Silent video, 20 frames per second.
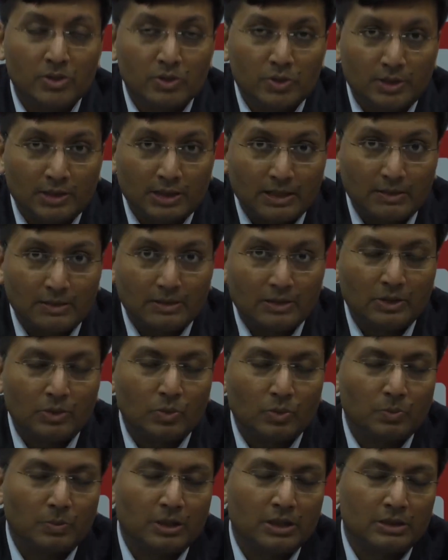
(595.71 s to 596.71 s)
you'll need to
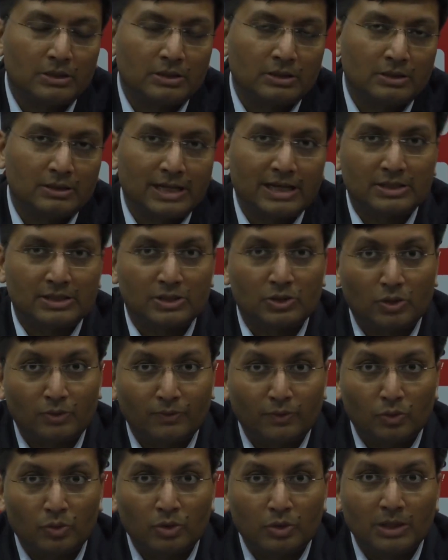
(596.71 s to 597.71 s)
pay certain taxes, or if
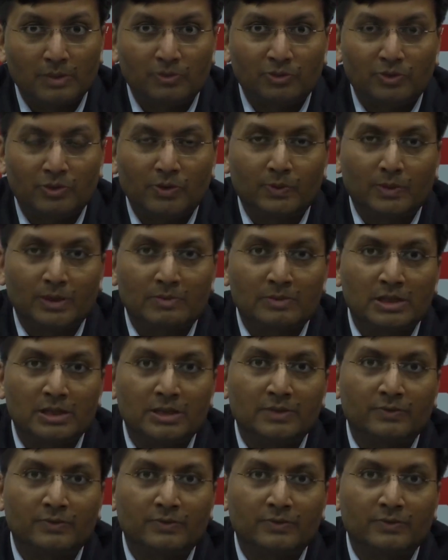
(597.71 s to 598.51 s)
you don't keep it for 12 months,